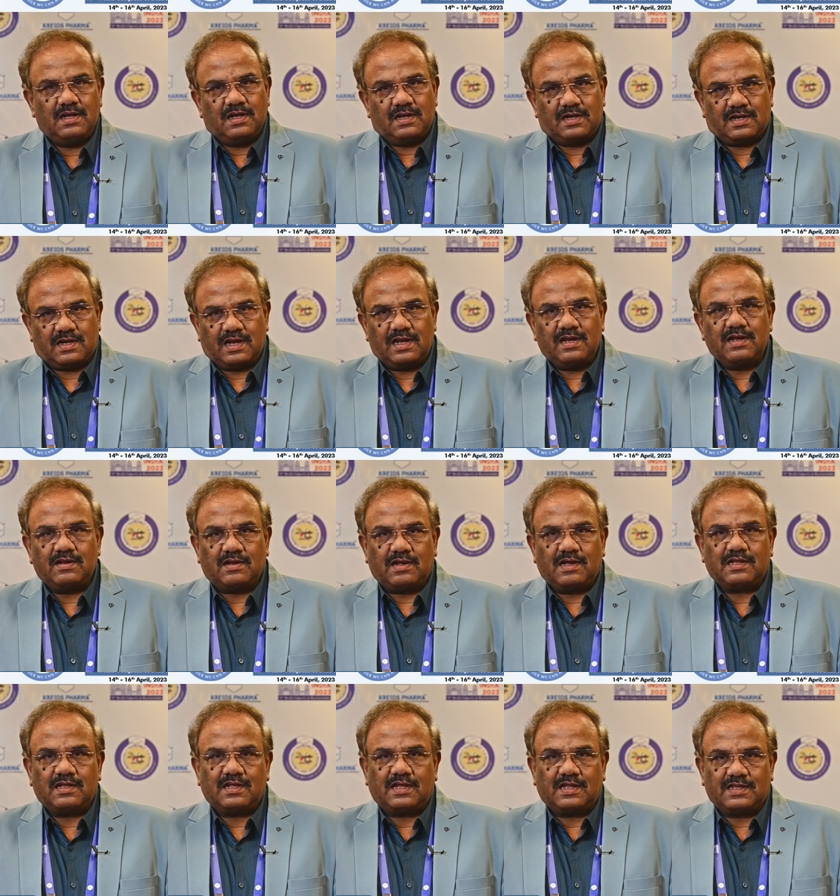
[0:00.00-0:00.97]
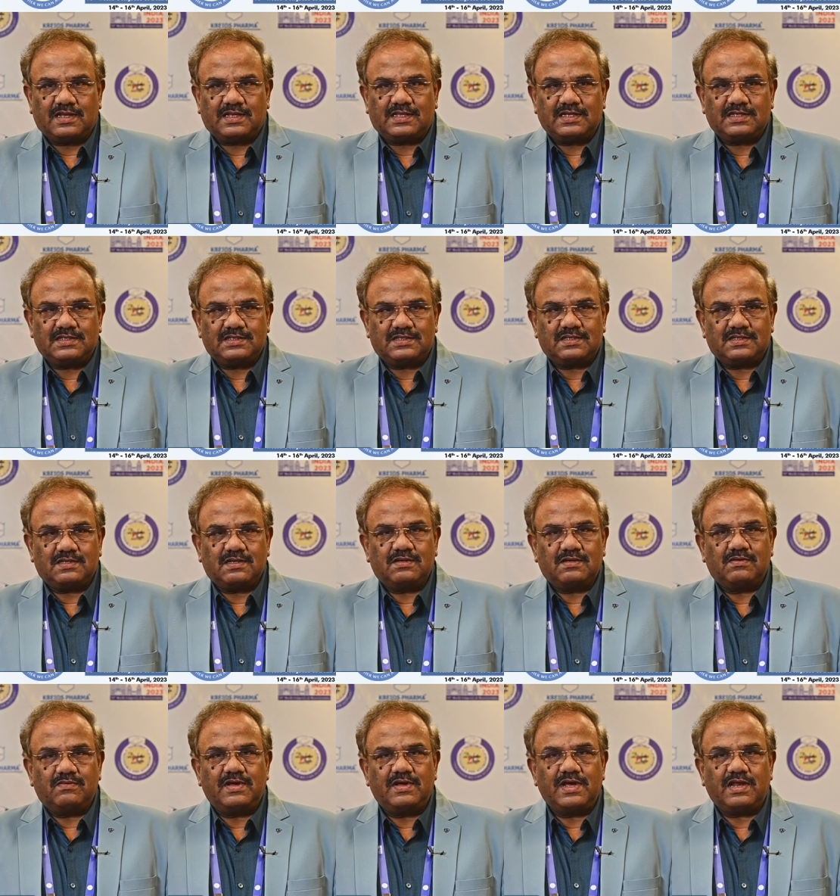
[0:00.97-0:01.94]
Try all the other things
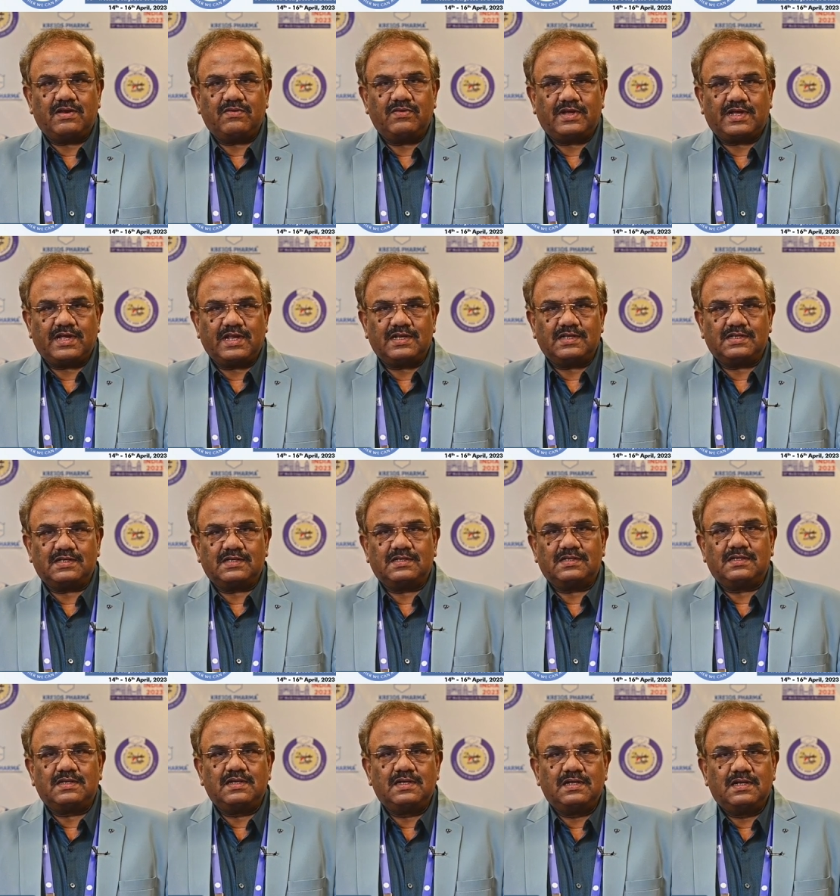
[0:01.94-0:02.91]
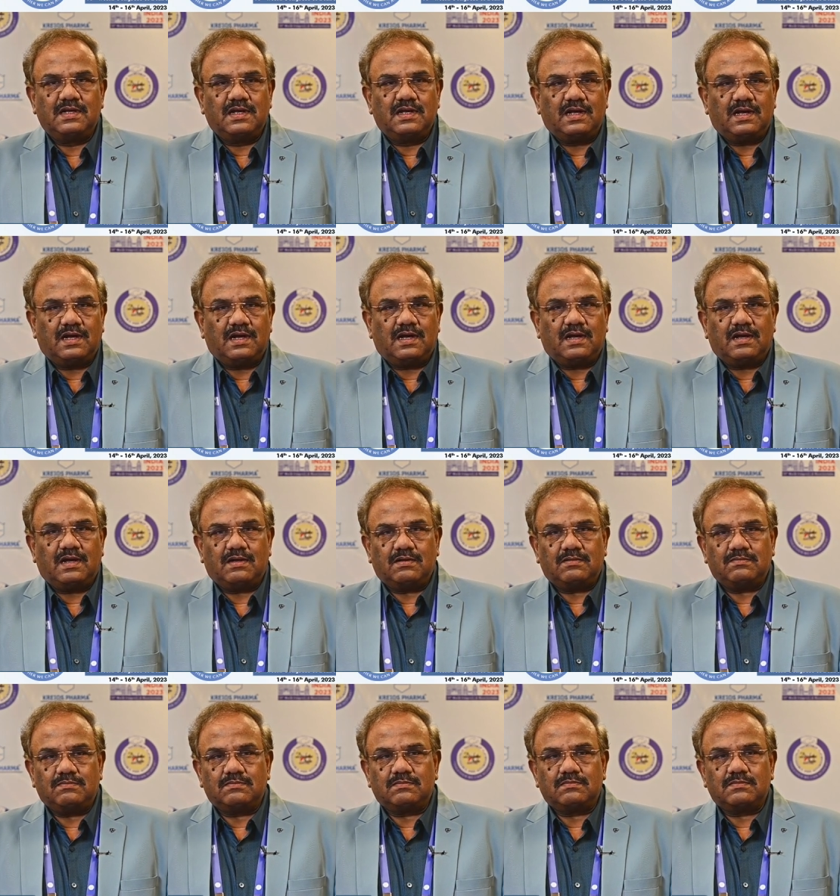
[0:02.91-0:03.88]
where we can
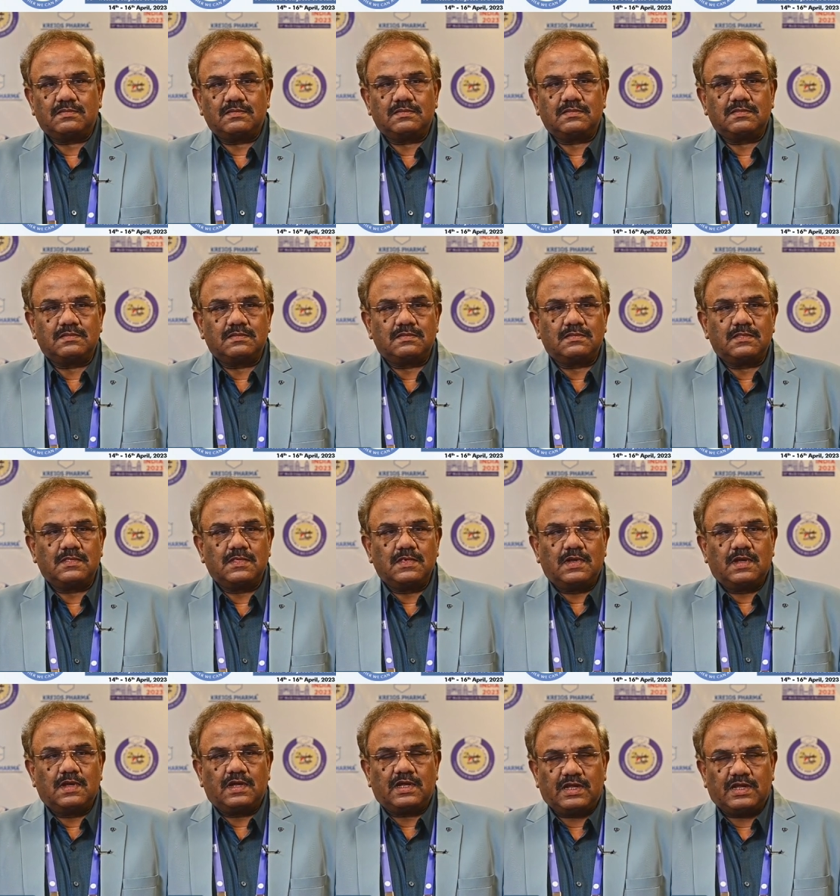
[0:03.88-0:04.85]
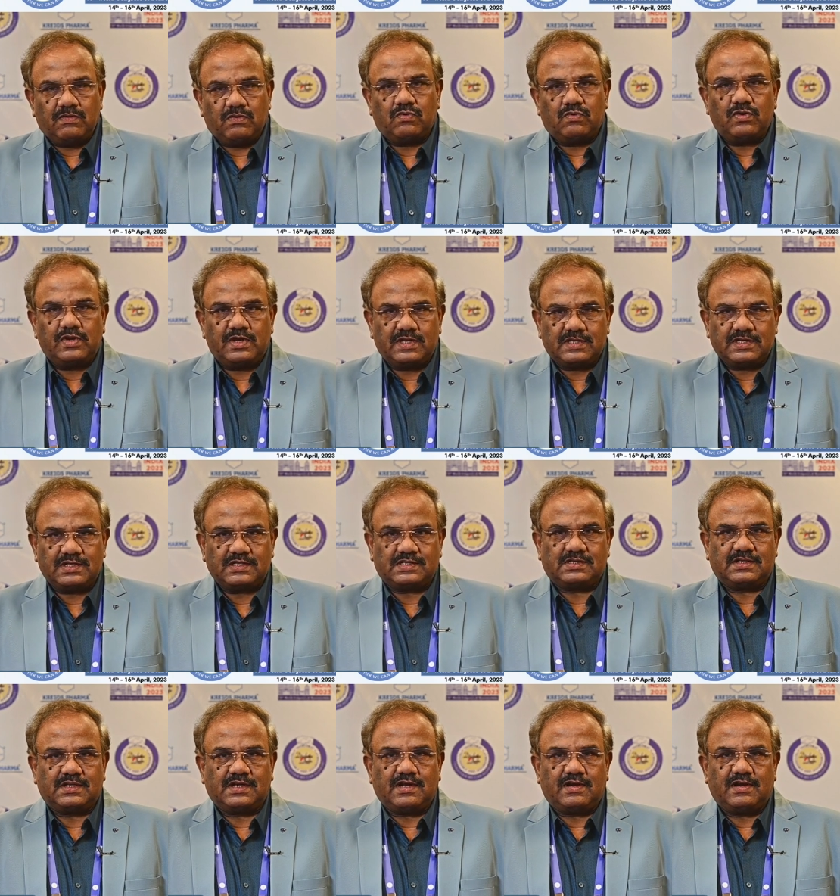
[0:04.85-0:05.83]
um, give good
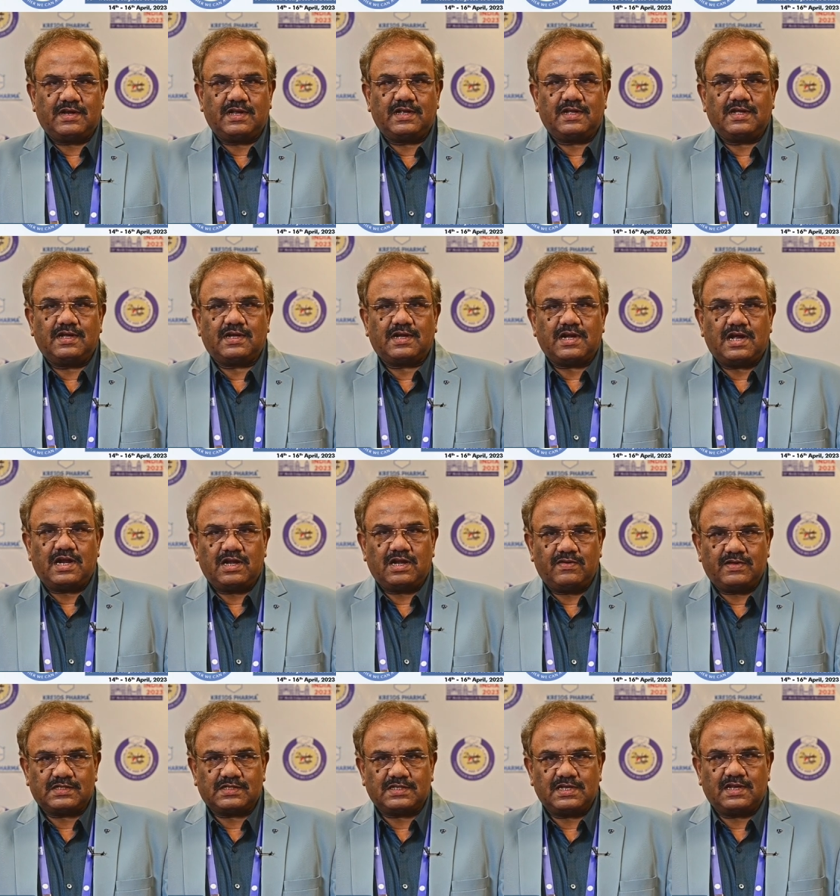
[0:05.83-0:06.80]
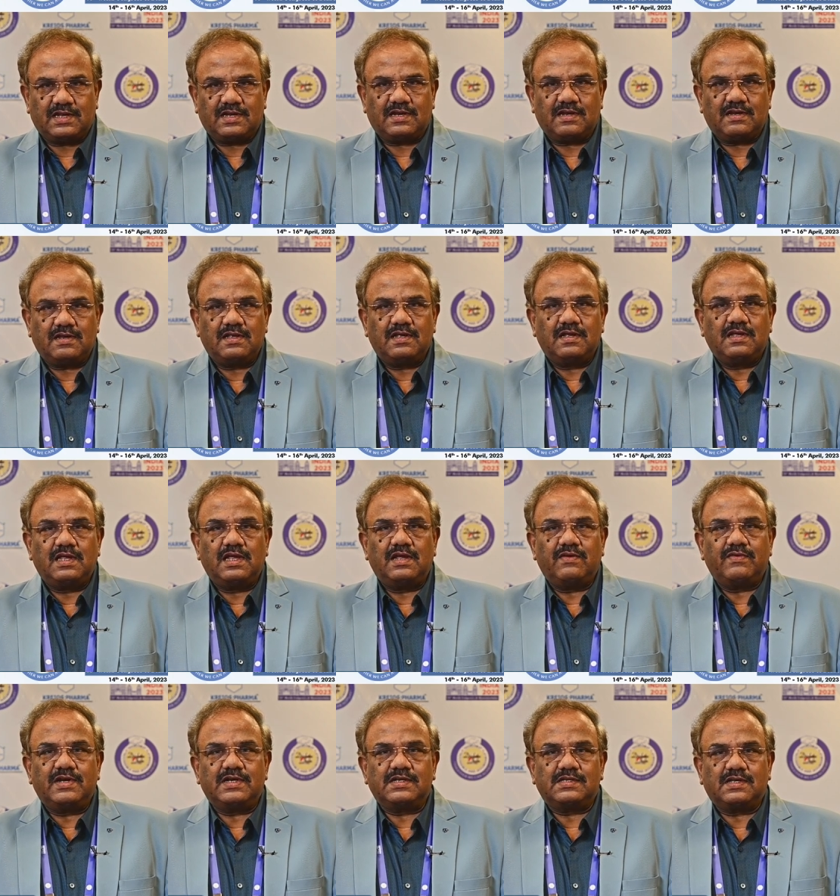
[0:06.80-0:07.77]
results regarding uh, cardiovascular
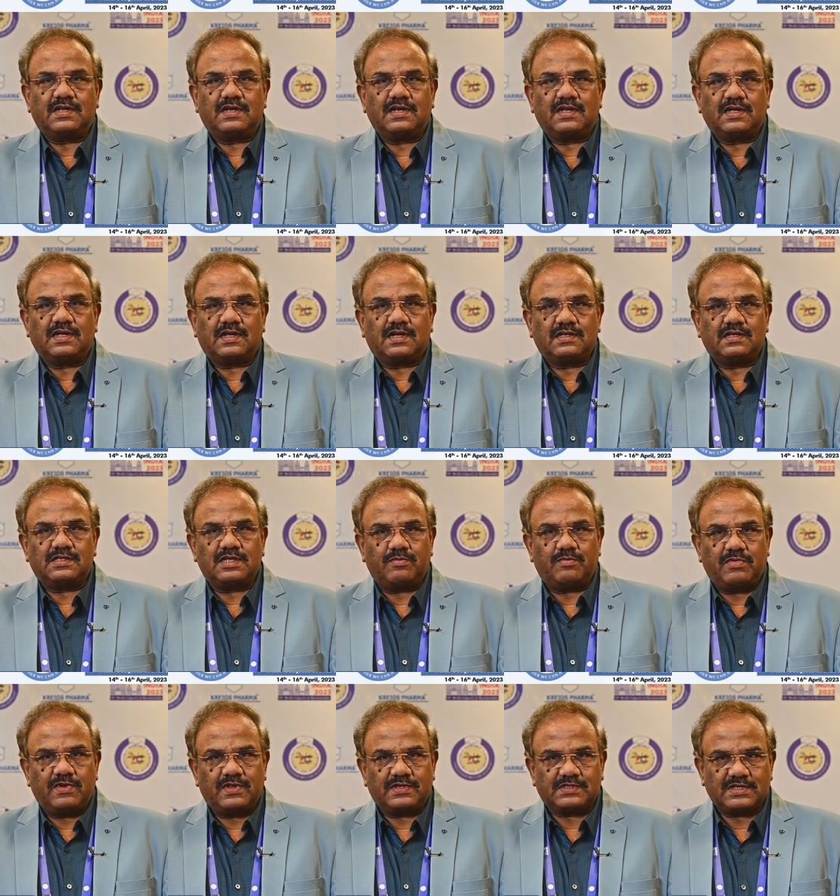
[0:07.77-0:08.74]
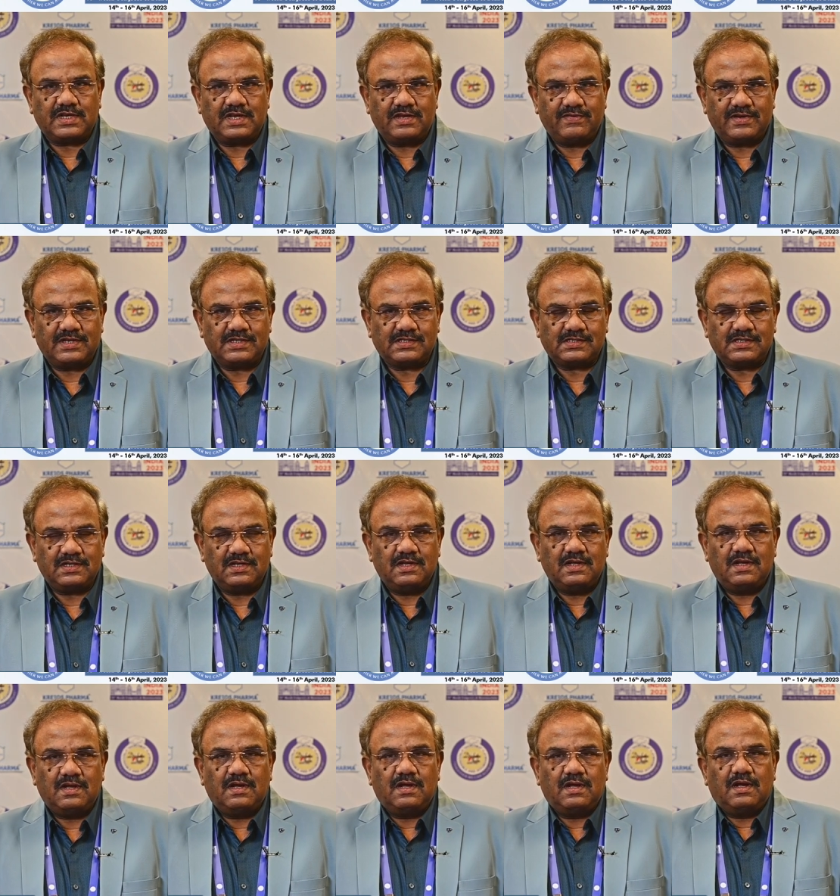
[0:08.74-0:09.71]
events or uh, cerebrovascular events,
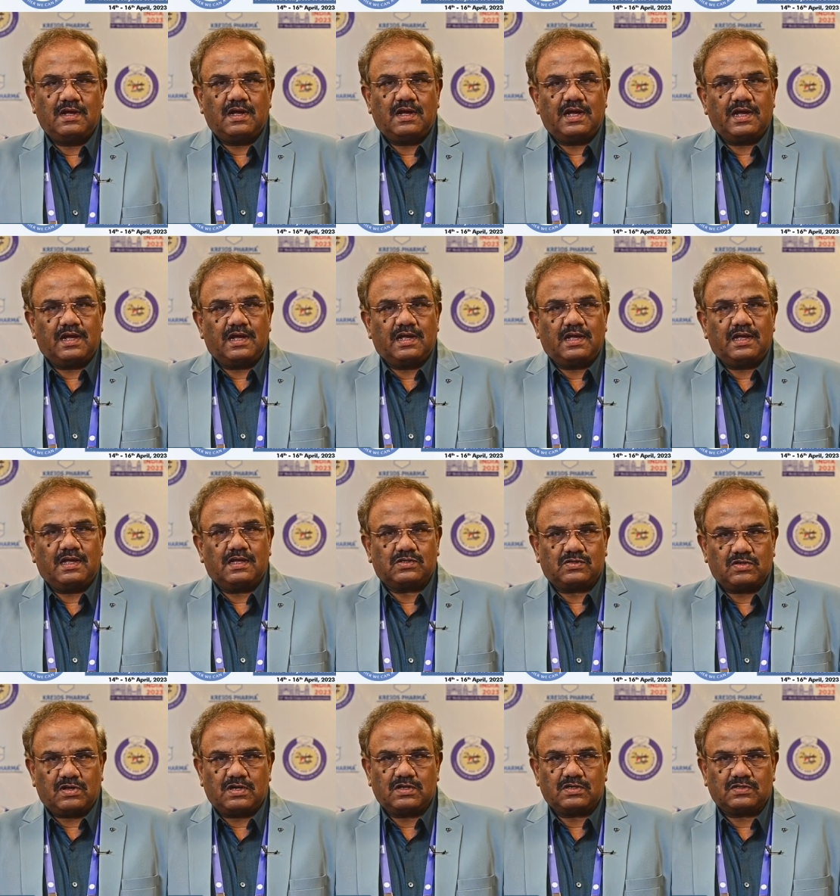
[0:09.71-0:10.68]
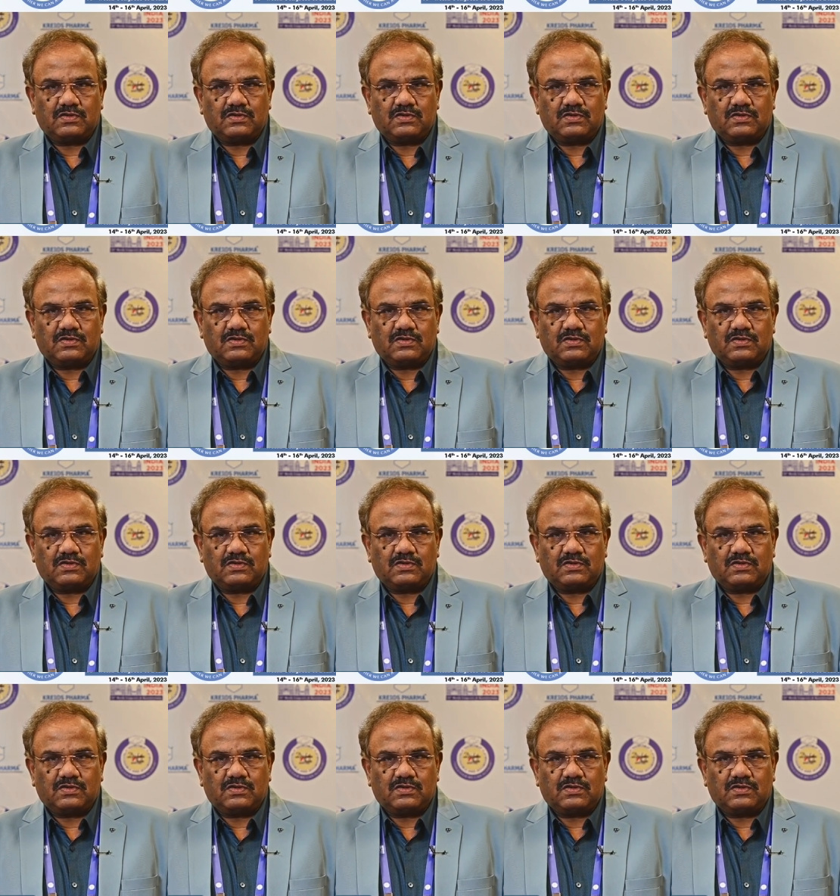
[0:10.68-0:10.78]
uh, so on and